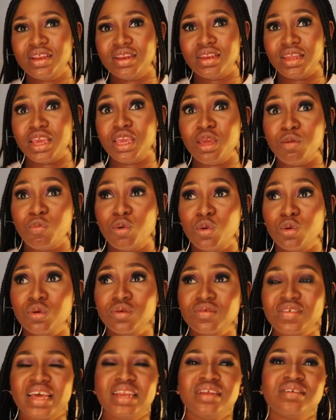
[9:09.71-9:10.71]
the
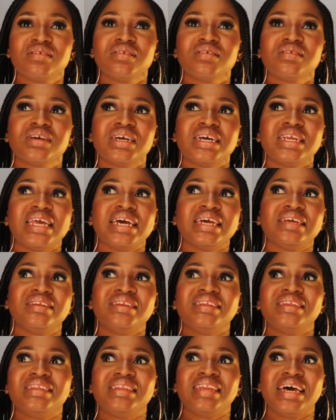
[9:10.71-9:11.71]
Igbos and it's going to get like
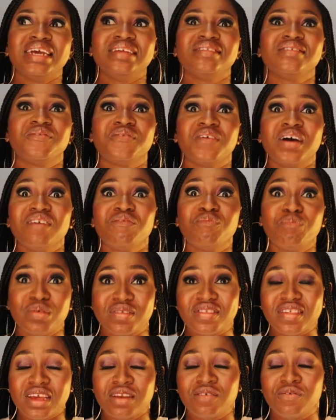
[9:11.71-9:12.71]

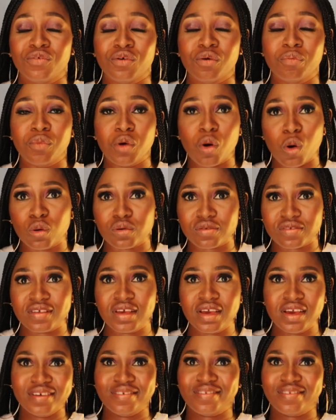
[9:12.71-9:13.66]
95% from us,